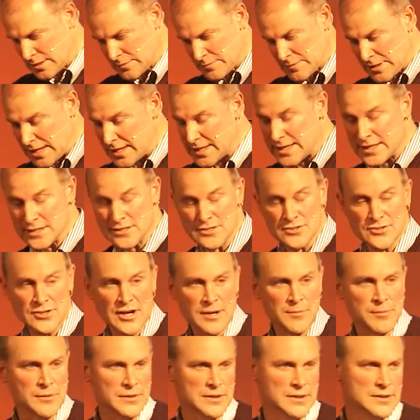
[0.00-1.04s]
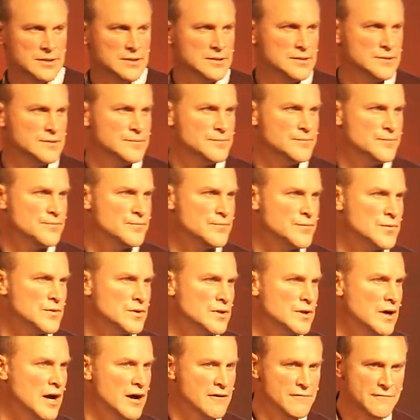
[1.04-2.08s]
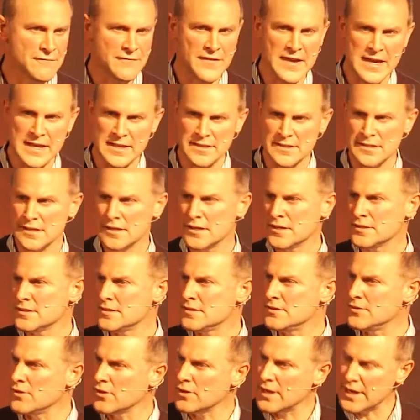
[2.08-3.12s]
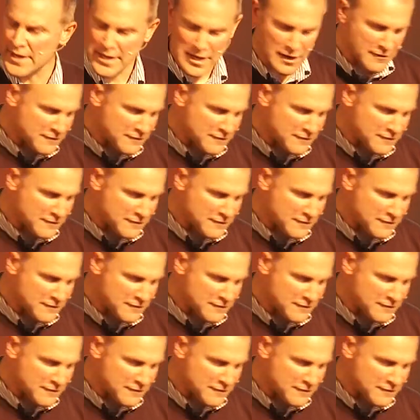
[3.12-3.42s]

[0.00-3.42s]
getting into trouble. Our feet, not letting our